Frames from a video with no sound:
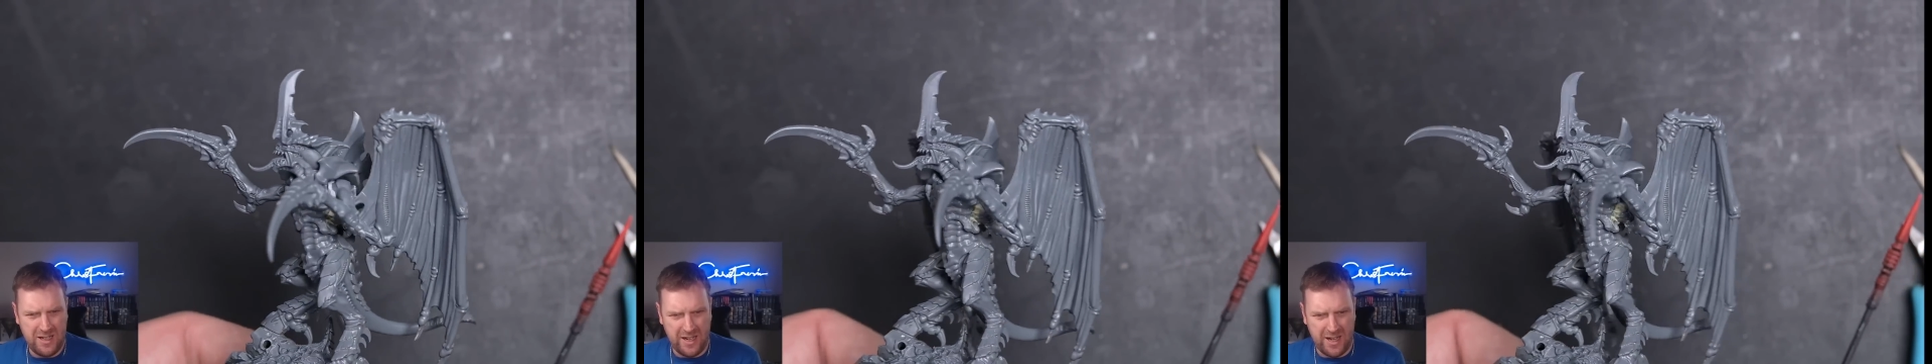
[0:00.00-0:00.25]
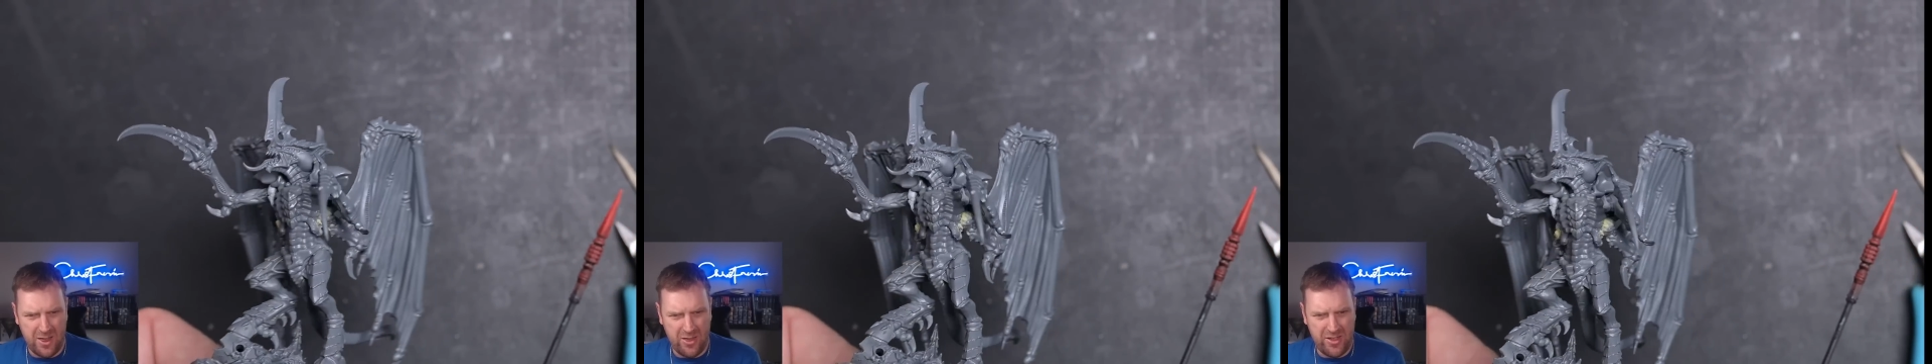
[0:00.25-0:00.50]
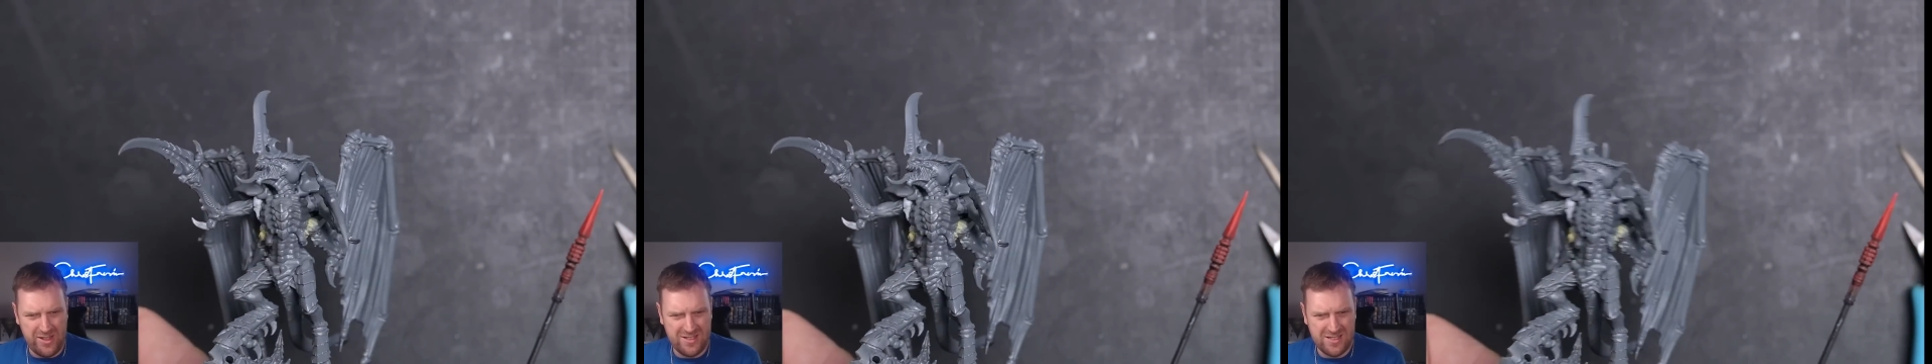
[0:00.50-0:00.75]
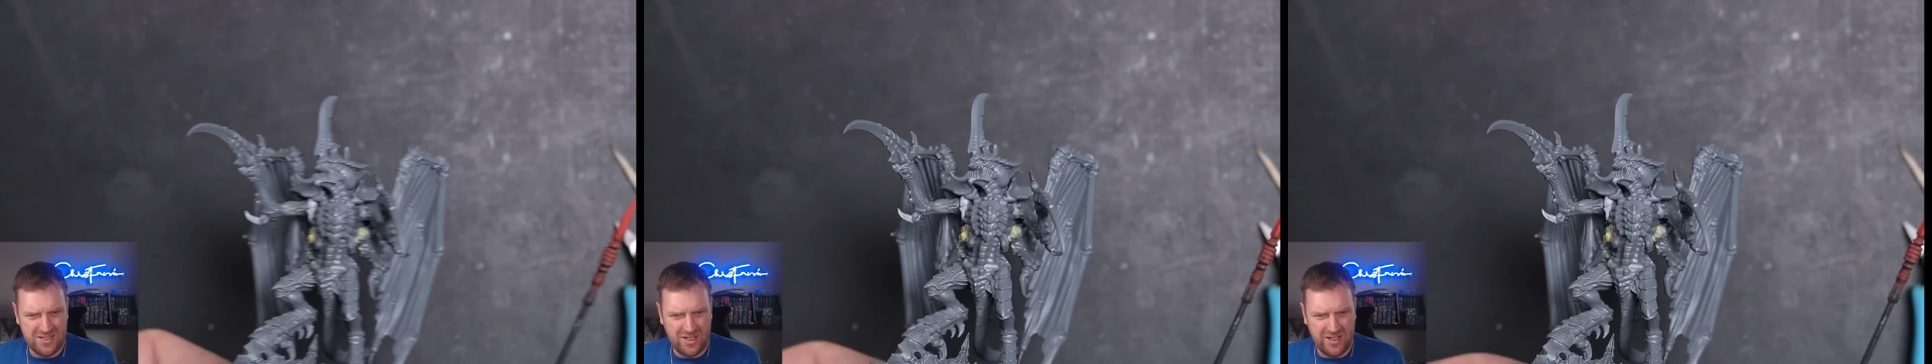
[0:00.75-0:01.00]
This
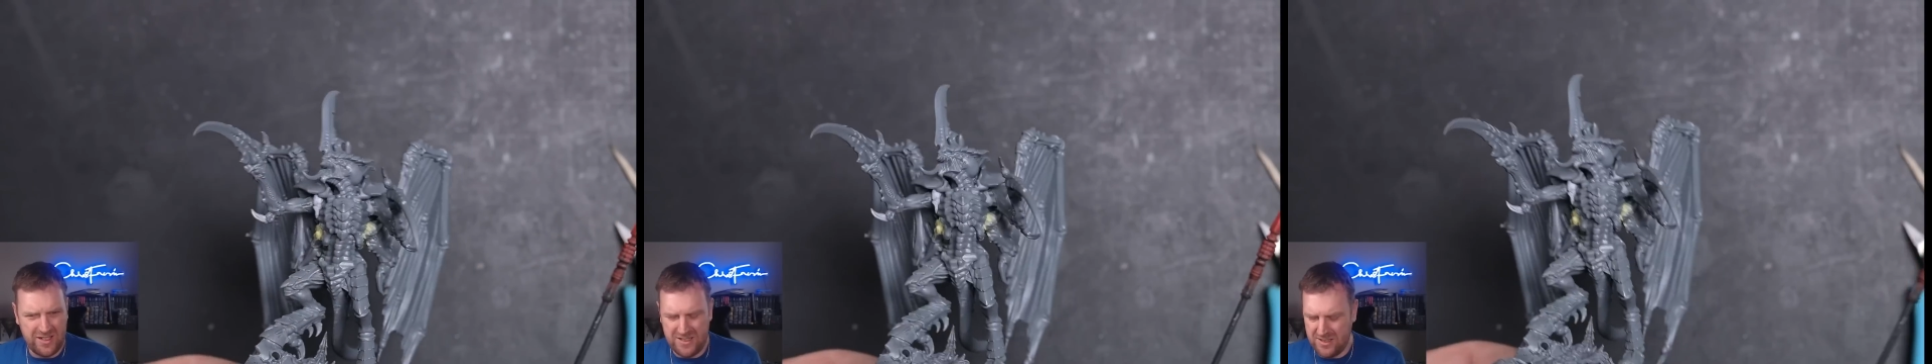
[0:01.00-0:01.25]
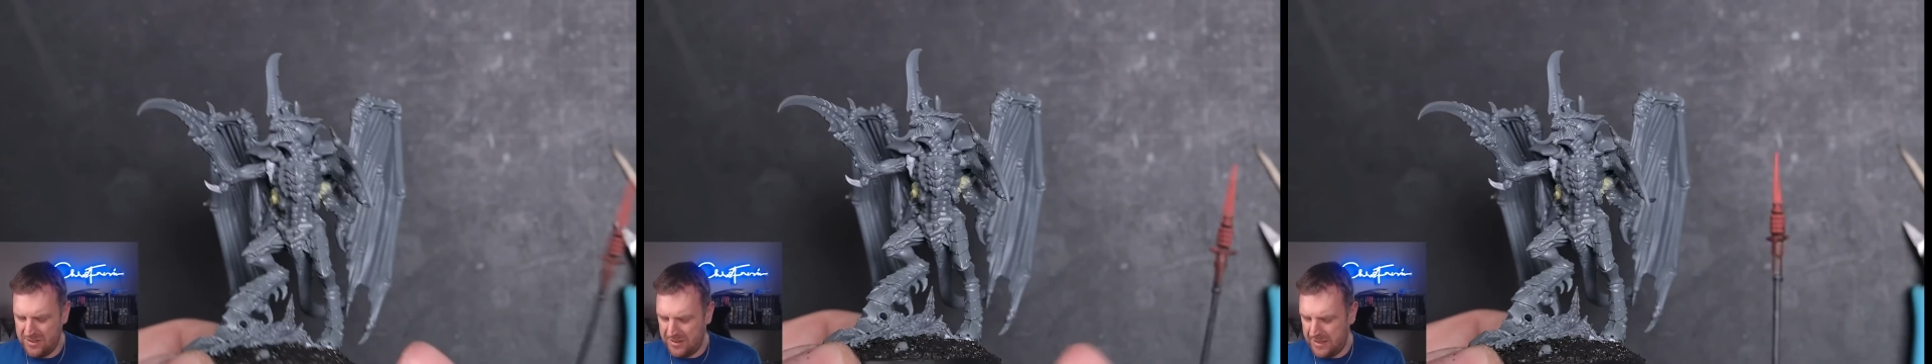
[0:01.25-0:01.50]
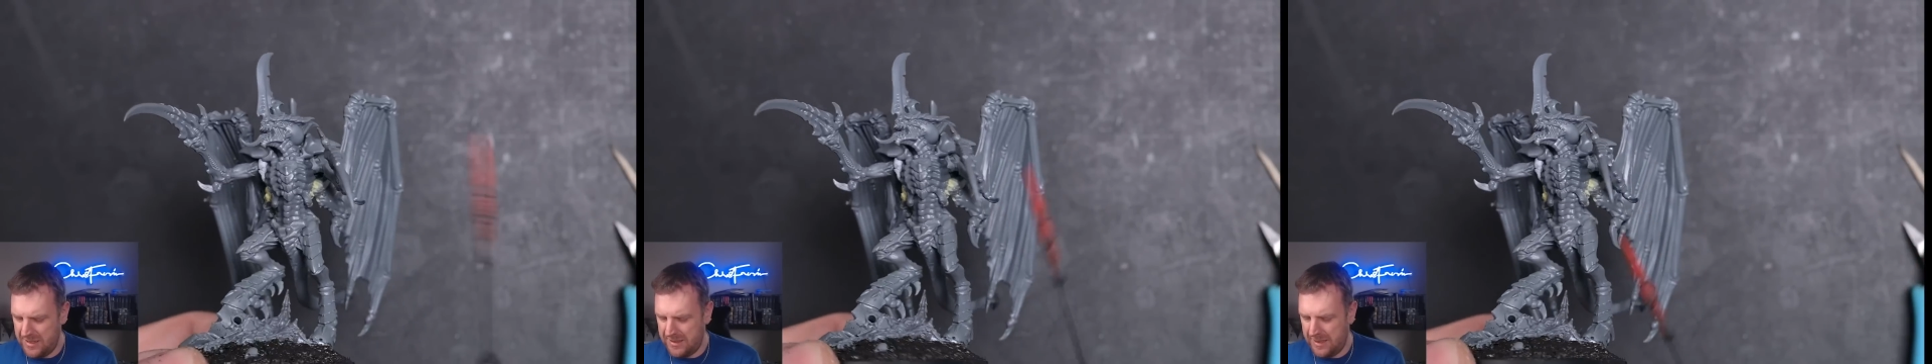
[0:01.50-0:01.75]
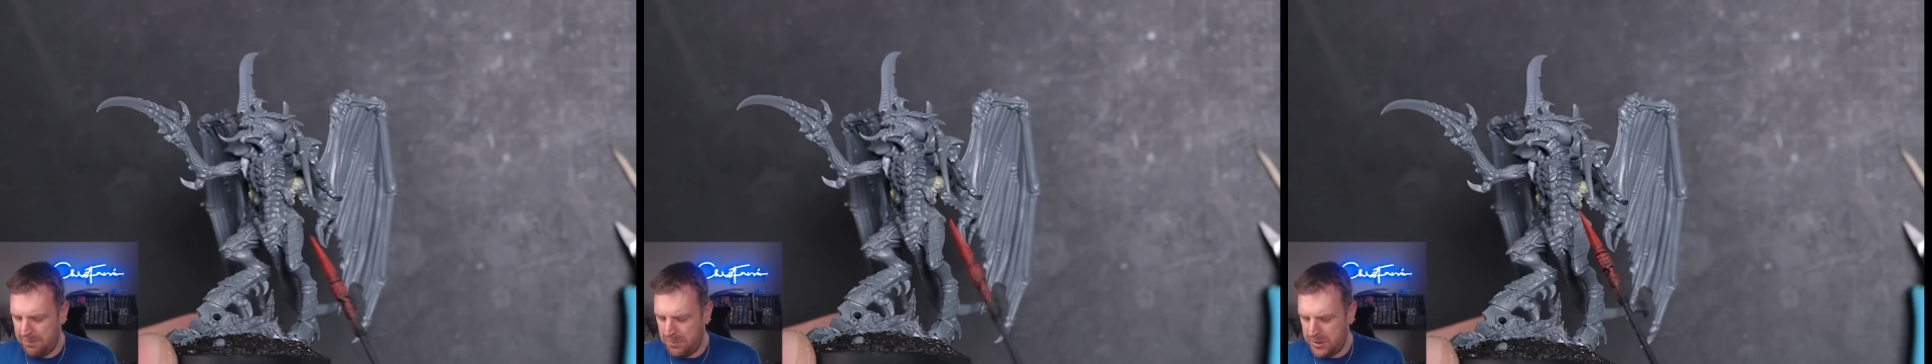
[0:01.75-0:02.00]
side doesn't need
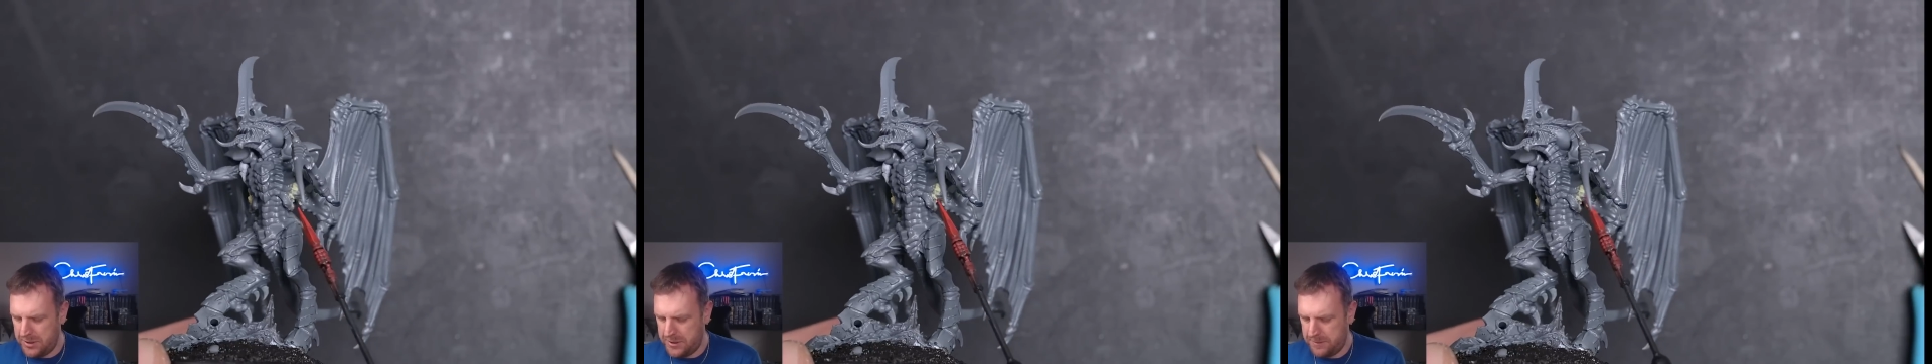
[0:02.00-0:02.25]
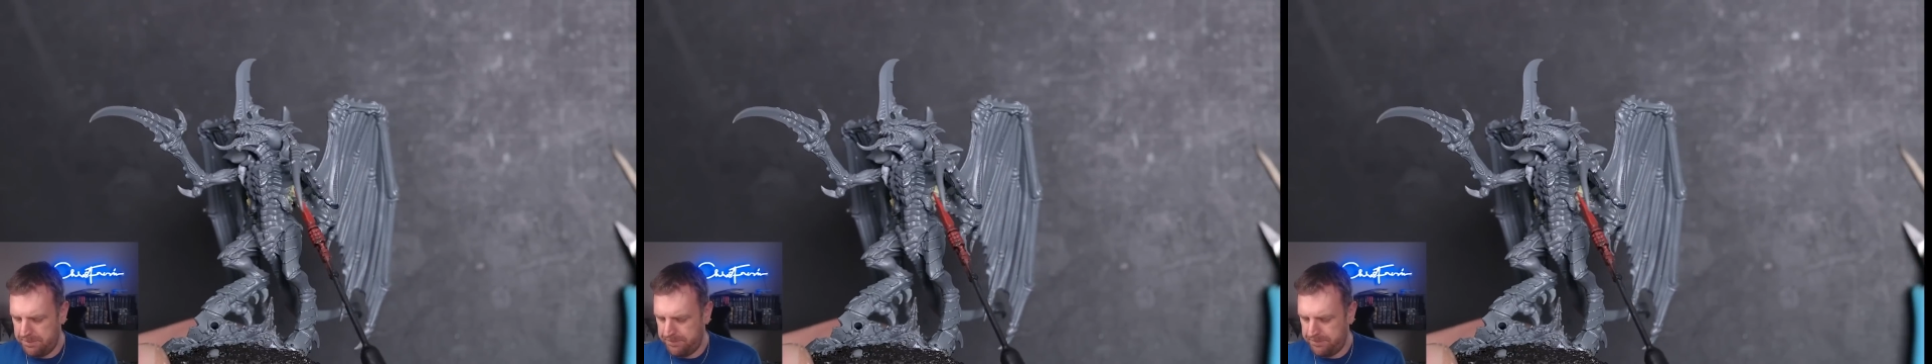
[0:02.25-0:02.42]
that much.